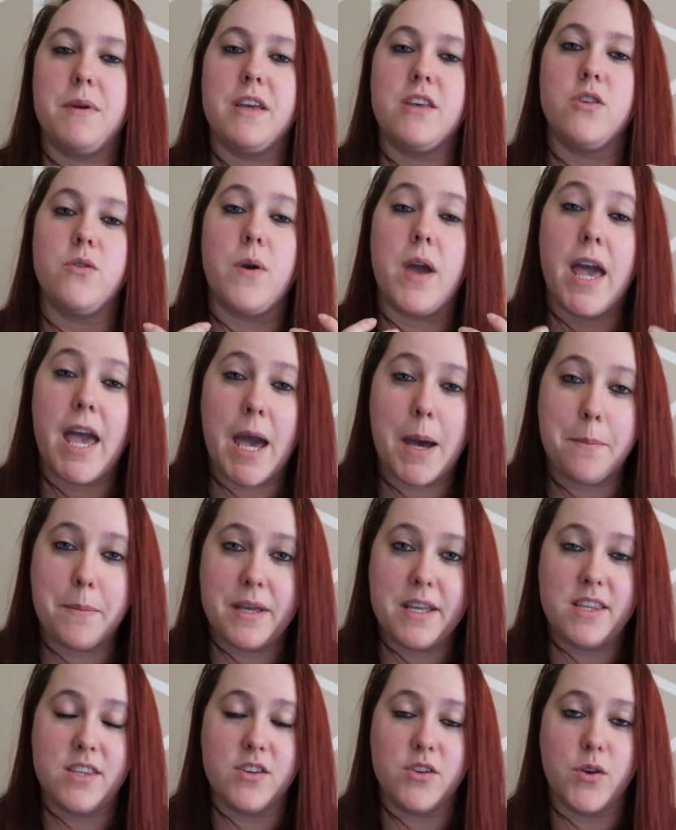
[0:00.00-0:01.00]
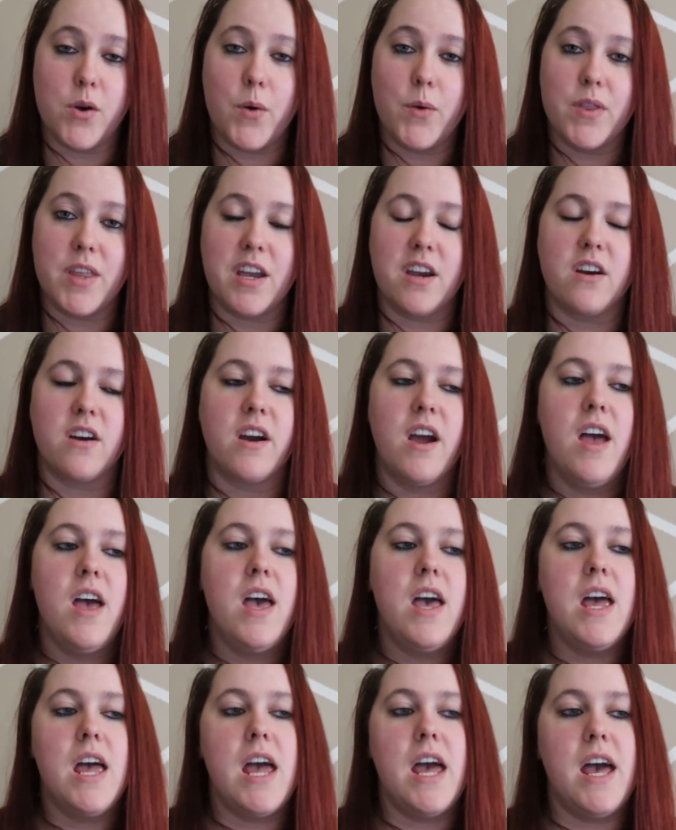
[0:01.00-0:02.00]
makes you happy to go there
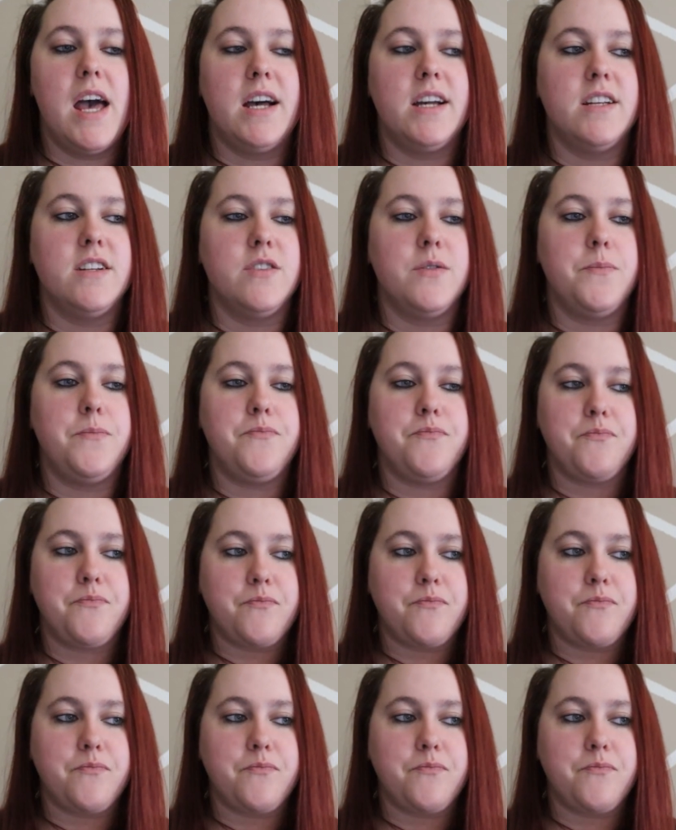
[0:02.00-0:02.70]
and